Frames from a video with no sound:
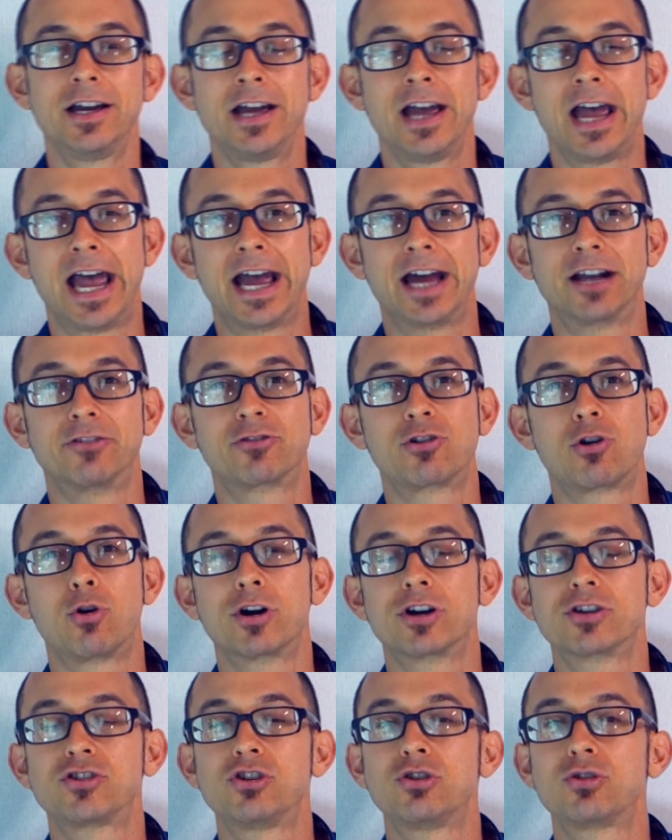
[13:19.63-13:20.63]
And of
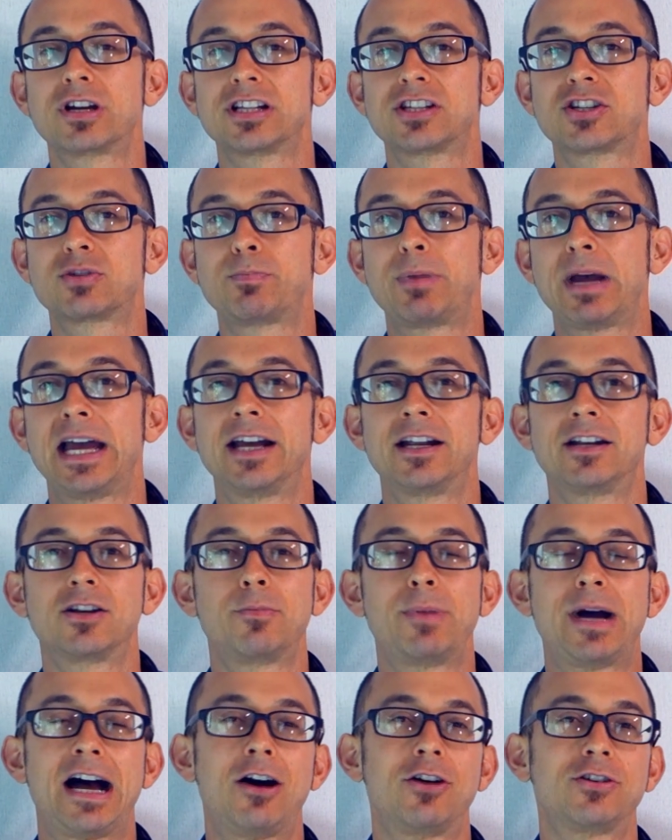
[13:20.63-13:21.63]
course you could spend
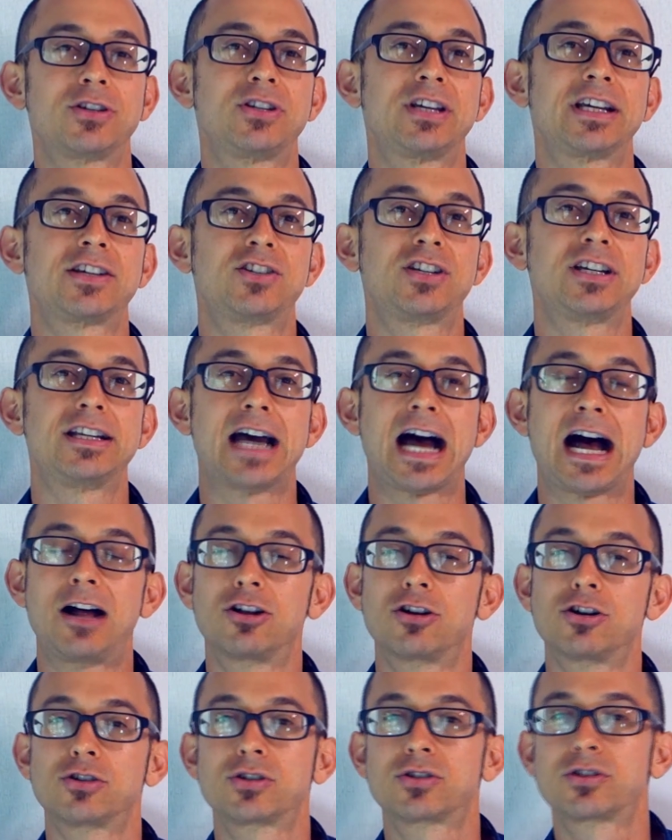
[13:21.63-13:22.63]
about $60